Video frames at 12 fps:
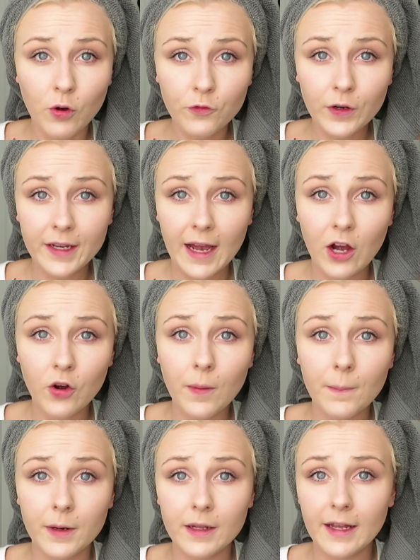won't freak
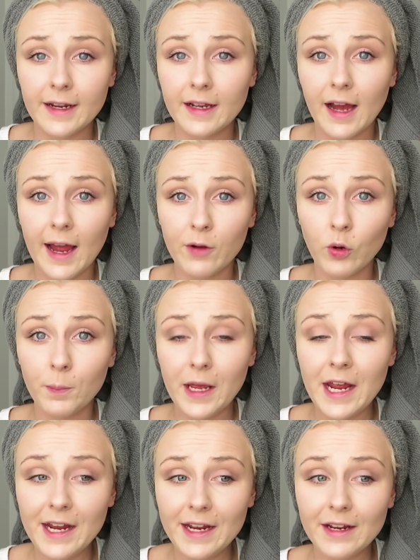out, but like, I will
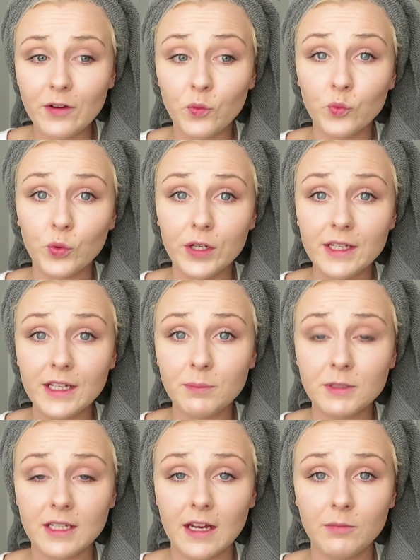be really
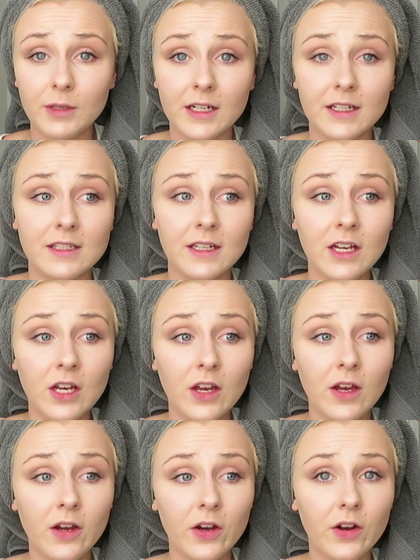upset because
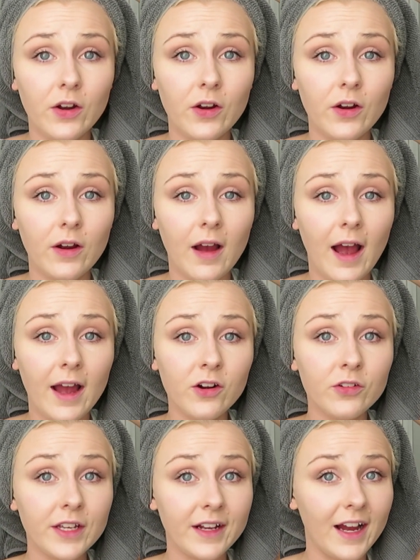I
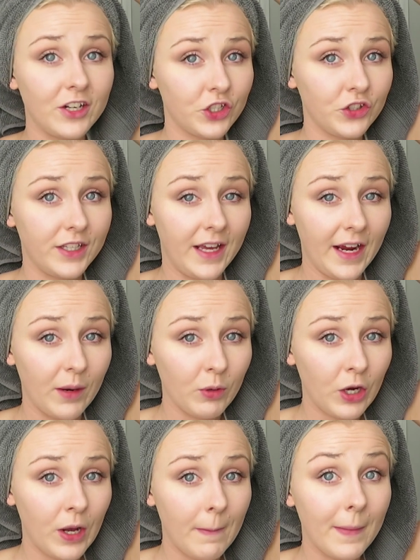don't think I showed the
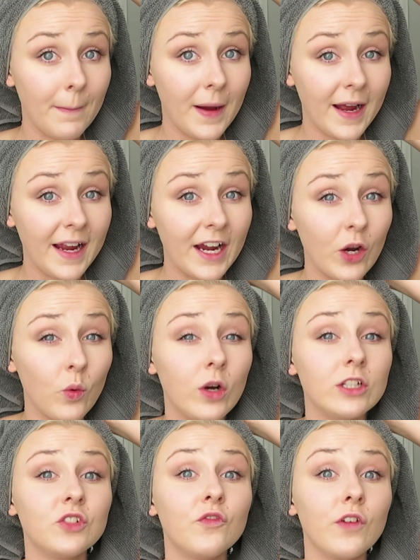camera, but my hair
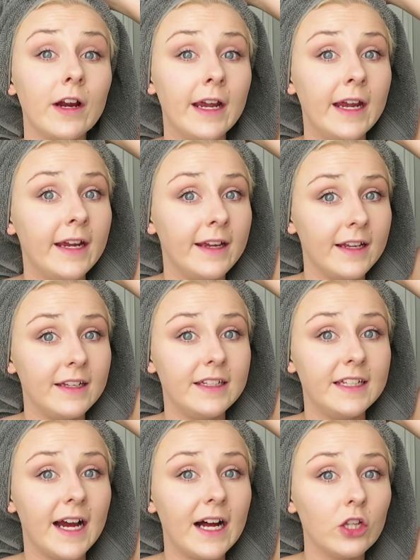was
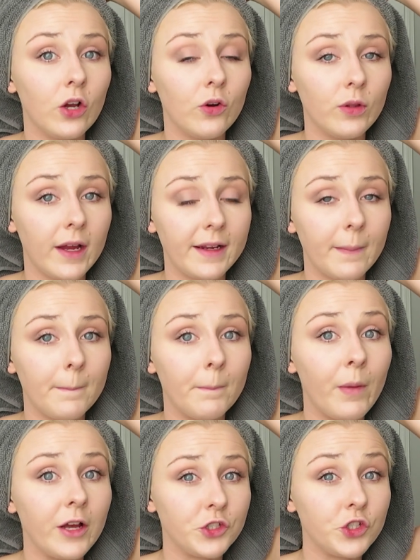freaking yellow, like
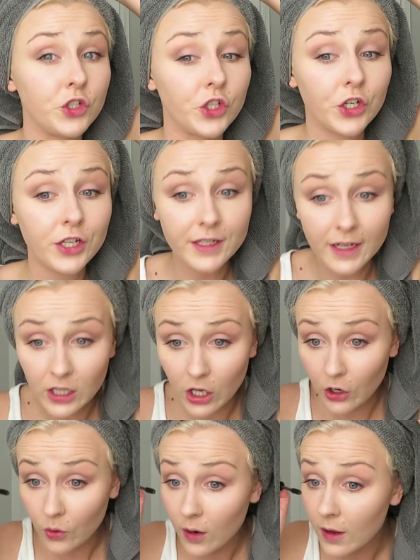mustard
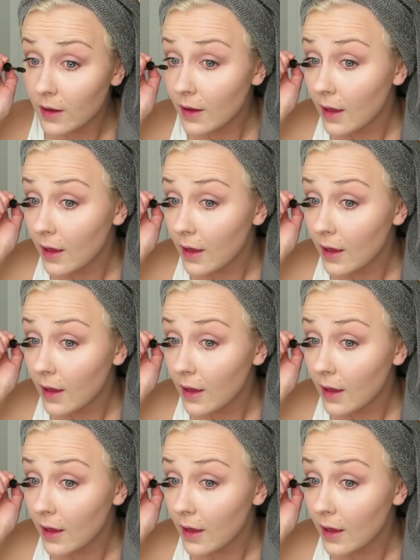yellow.